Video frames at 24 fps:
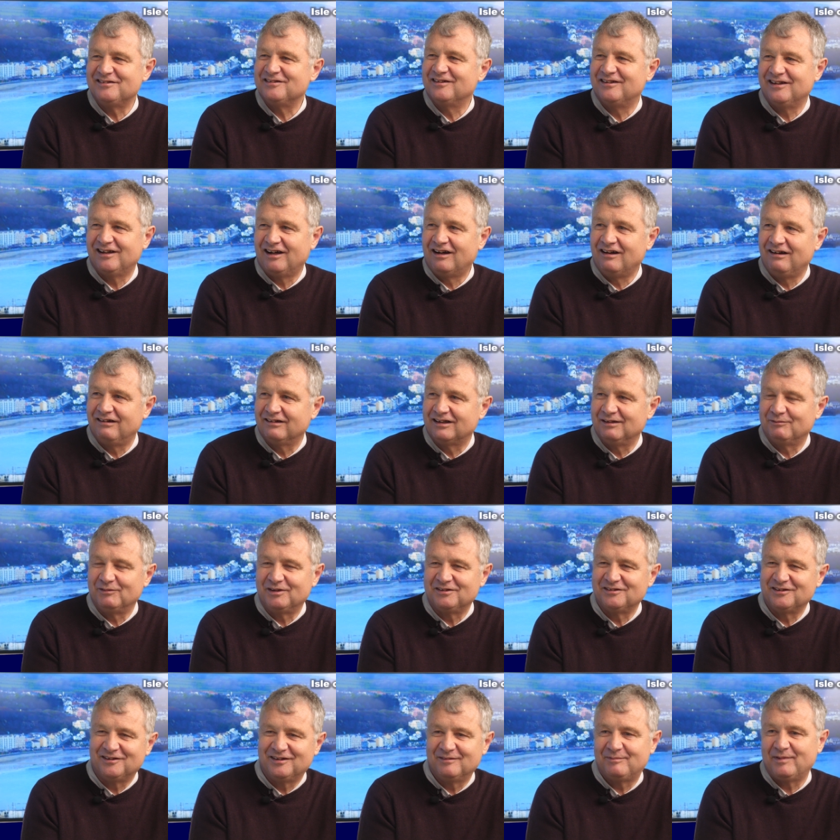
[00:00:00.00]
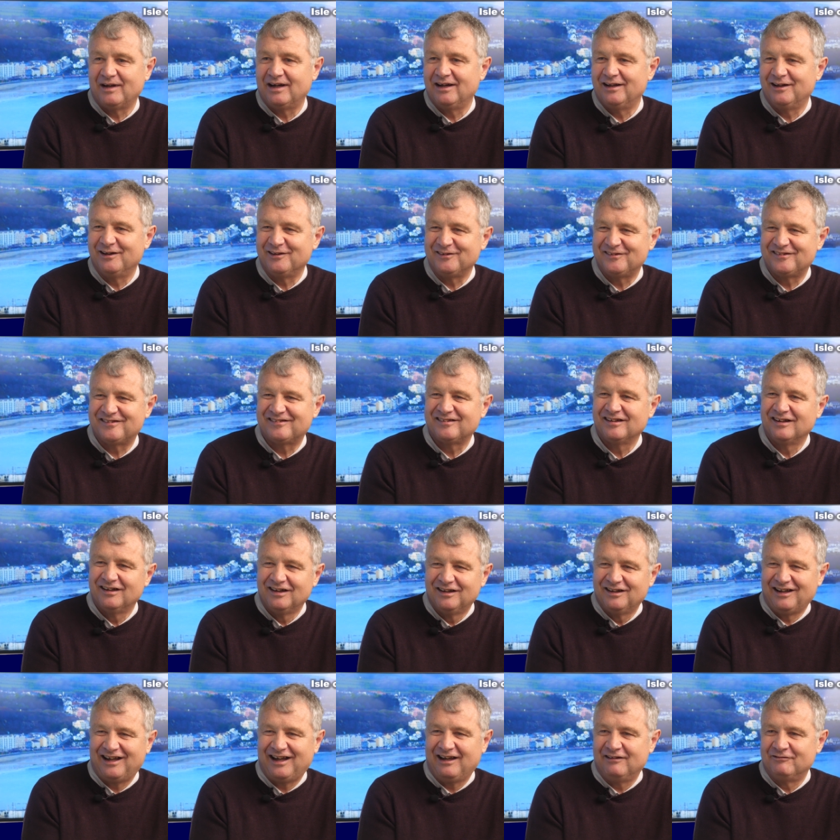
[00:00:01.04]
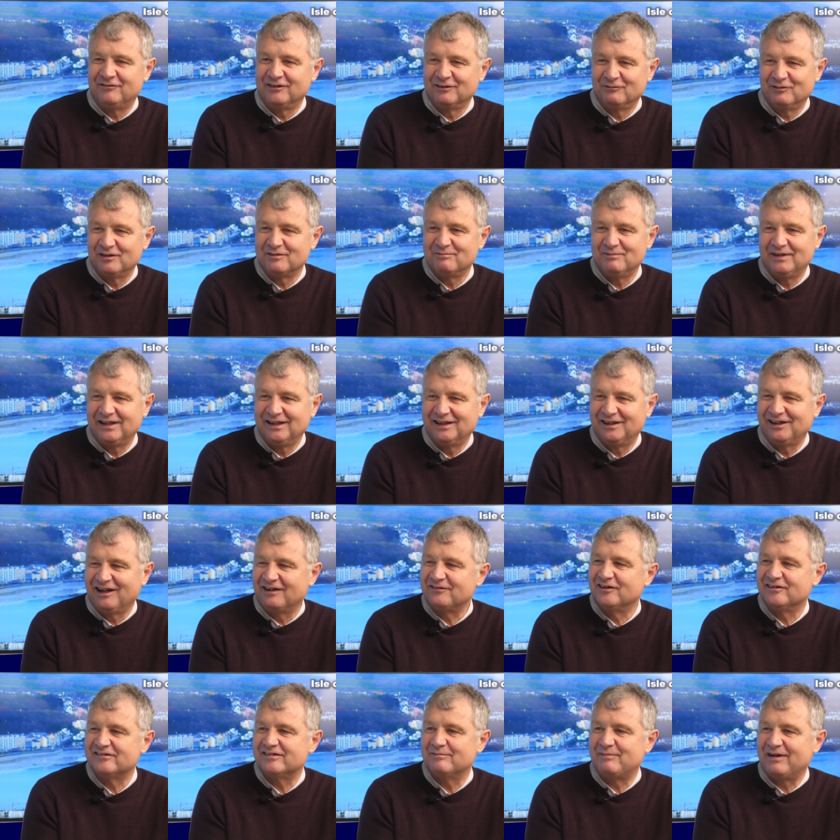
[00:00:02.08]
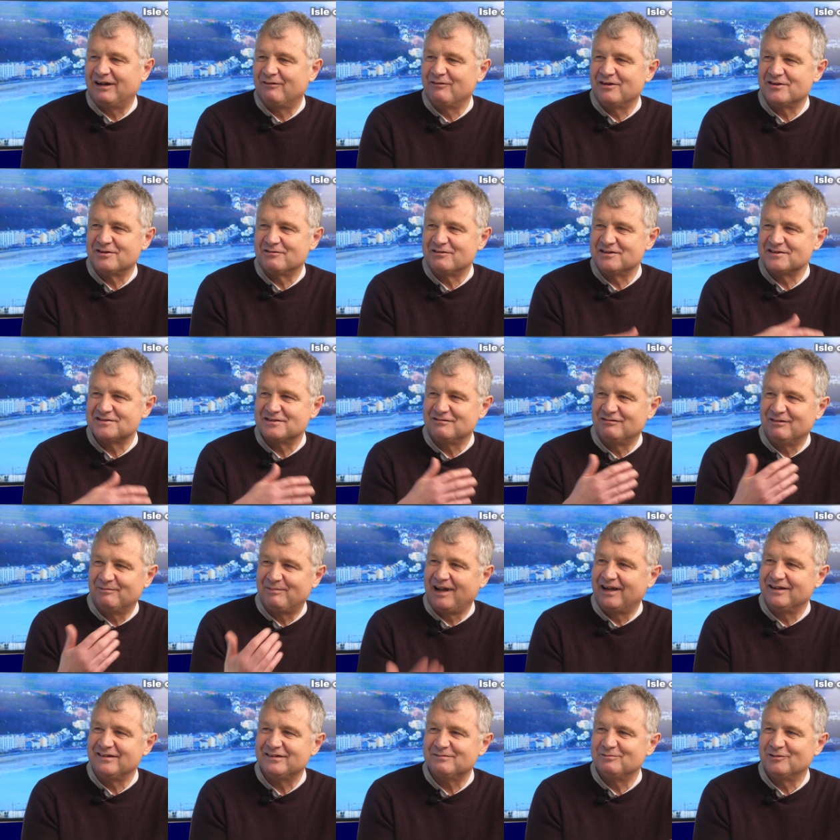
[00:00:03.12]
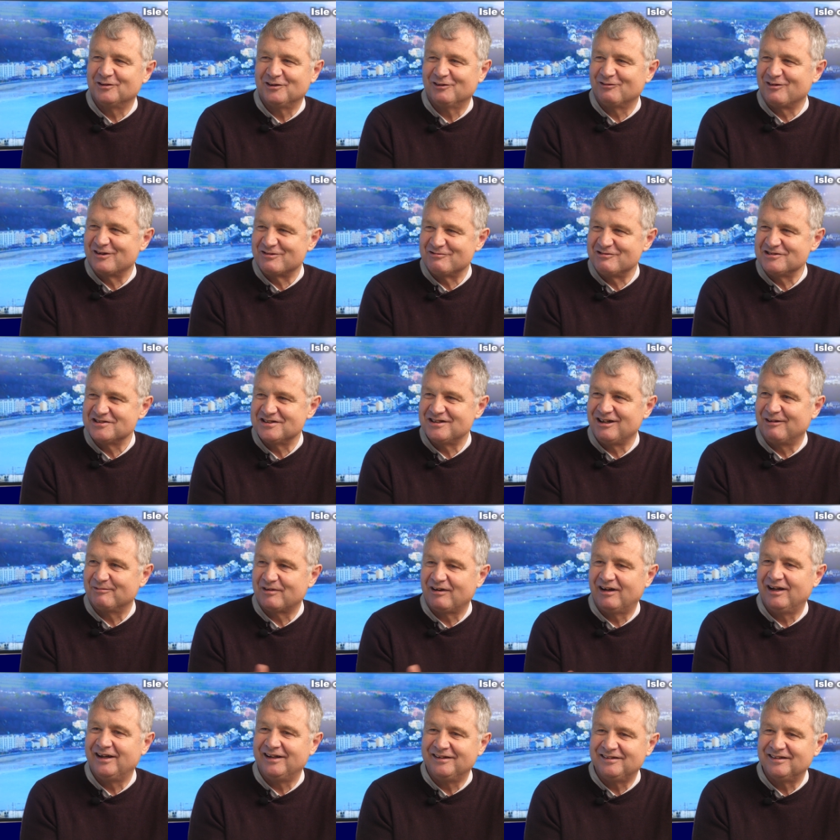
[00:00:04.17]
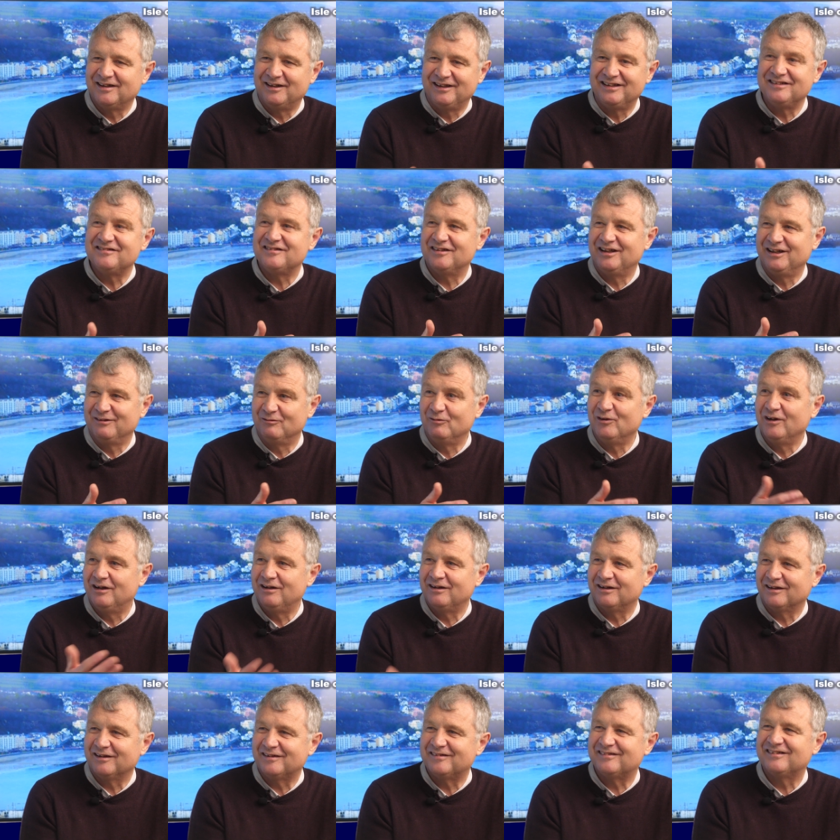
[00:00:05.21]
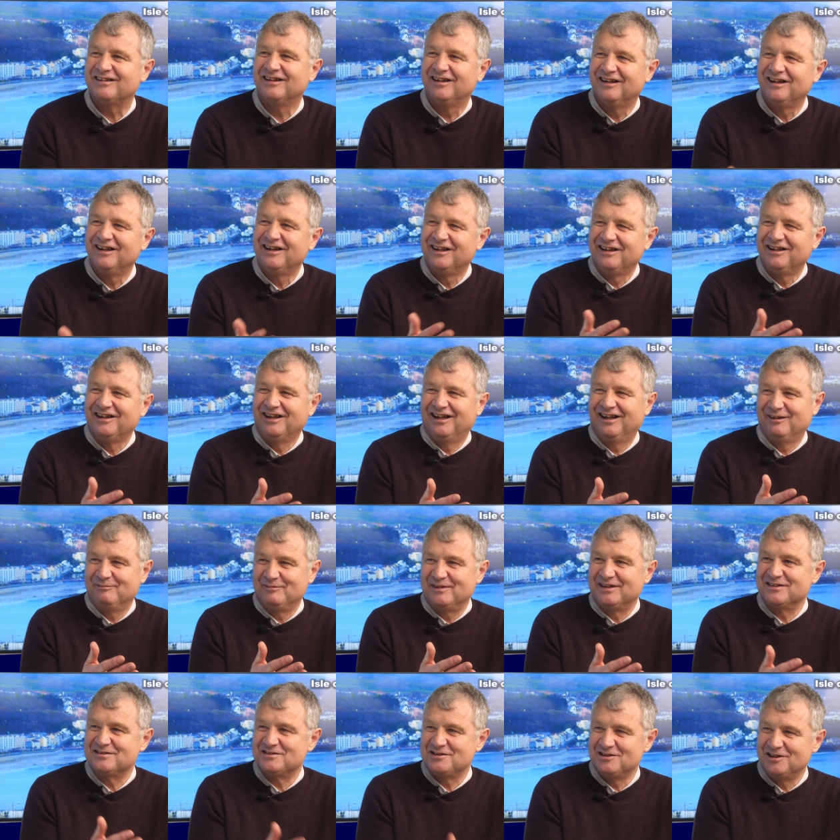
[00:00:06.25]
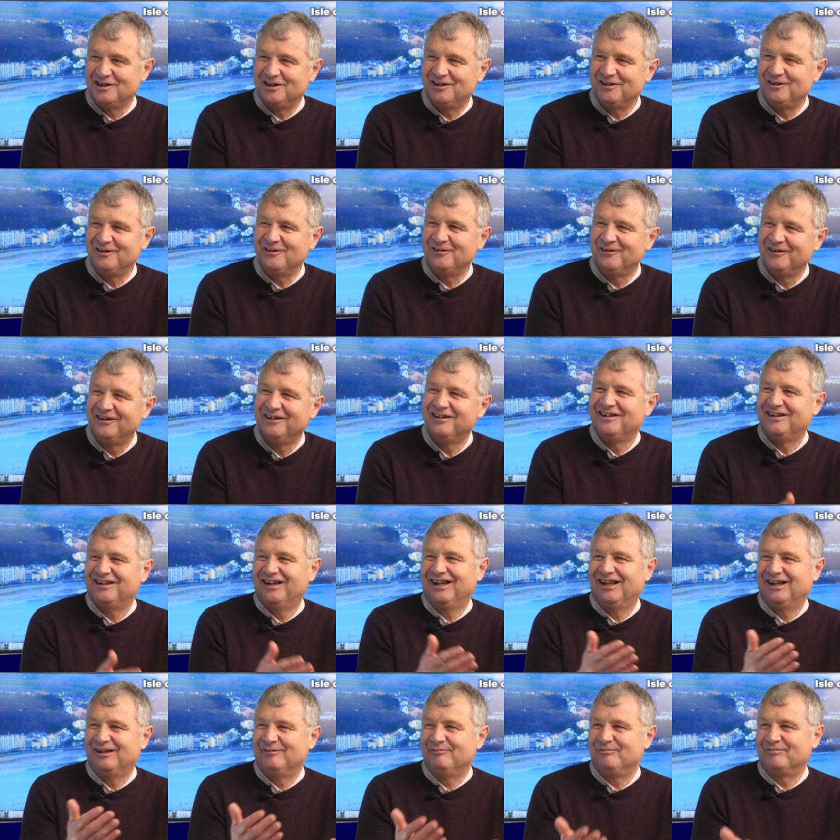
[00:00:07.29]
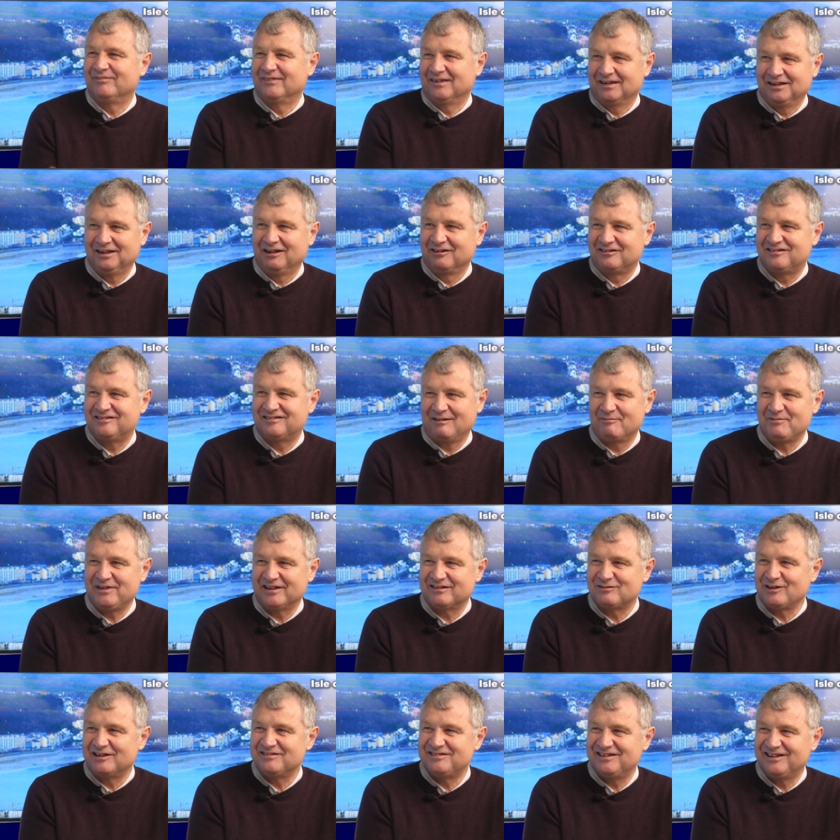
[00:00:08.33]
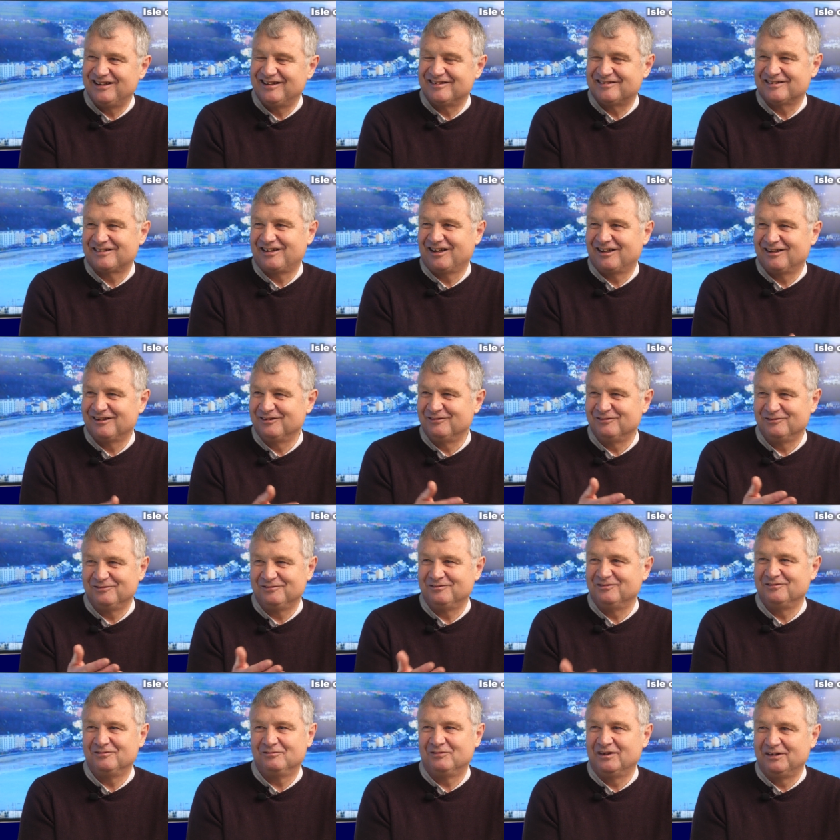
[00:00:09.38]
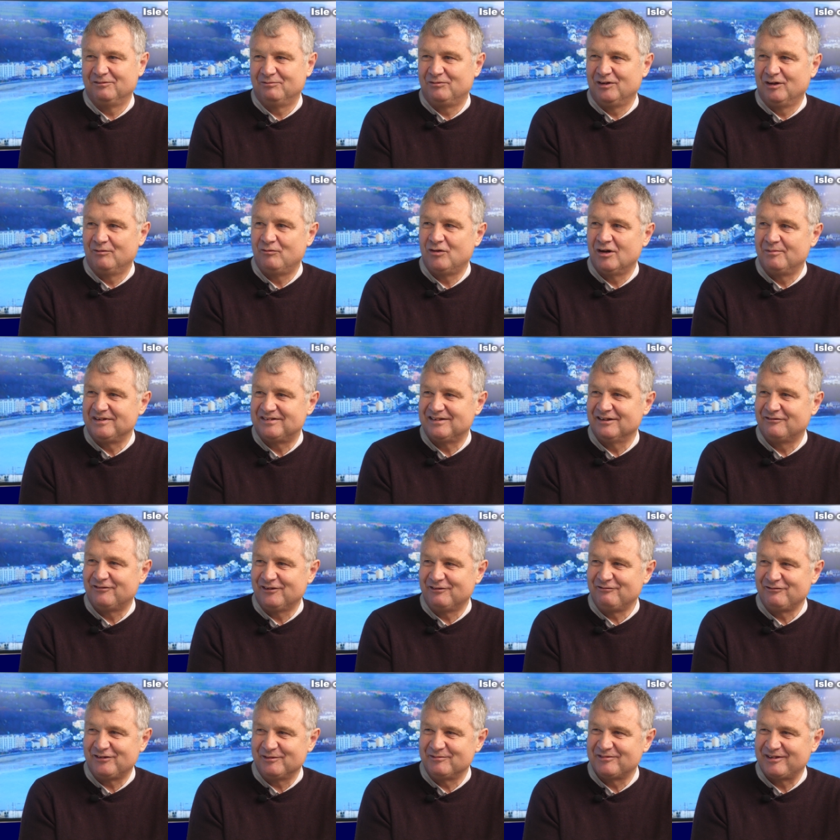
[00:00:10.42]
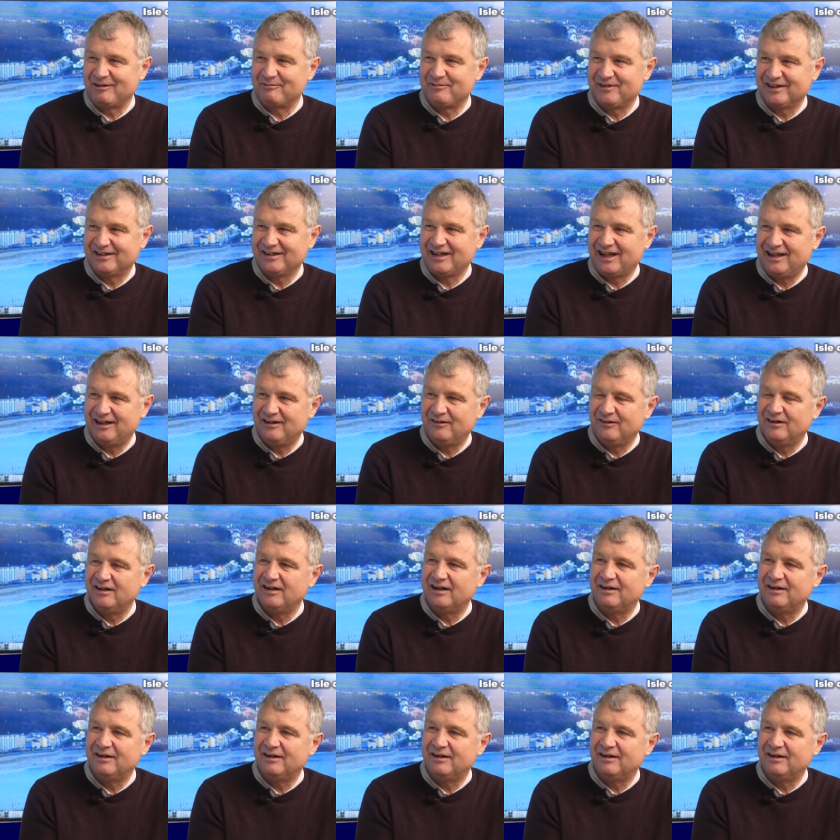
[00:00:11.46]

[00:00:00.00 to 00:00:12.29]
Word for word: into the argument that the pilot pilots are having with me and others about whether it's a replacement or whether it's an upgrade. It's, it works, um, it's new, um, you know, something 20 years ago will, will, will be different from something uh, now.